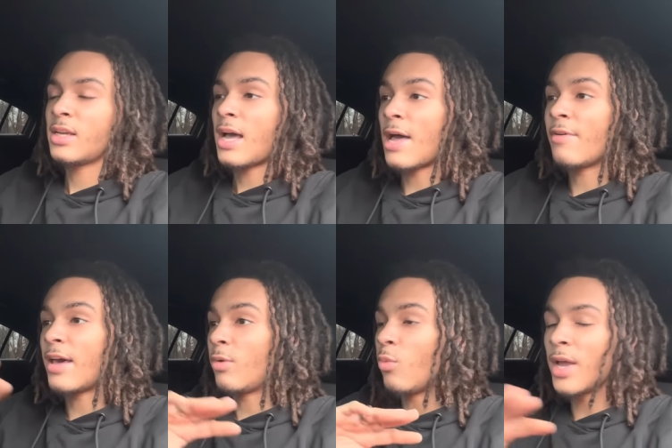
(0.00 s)
i've
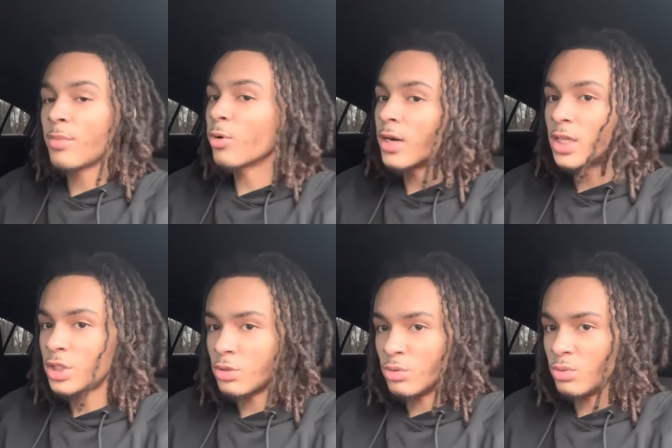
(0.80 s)
had way more
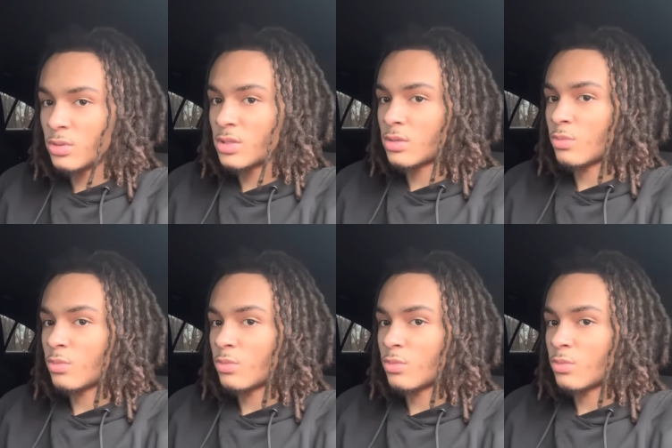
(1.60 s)
issues